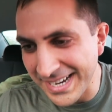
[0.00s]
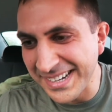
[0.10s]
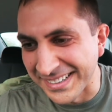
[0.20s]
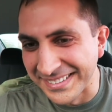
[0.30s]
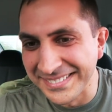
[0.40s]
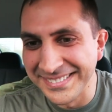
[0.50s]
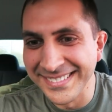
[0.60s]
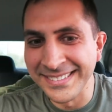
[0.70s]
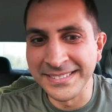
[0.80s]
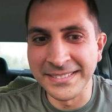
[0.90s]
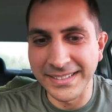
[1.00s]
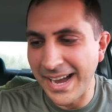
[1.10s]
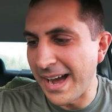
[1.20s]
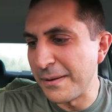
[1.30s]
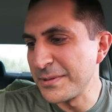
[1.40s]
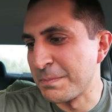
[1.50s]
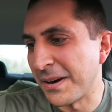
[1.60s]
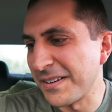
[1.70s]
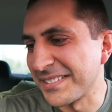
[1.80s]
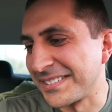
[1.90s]
Yeah. Yeah, I was
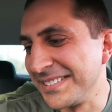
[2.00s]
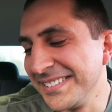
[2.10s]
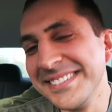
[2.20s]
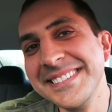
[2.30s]
parked.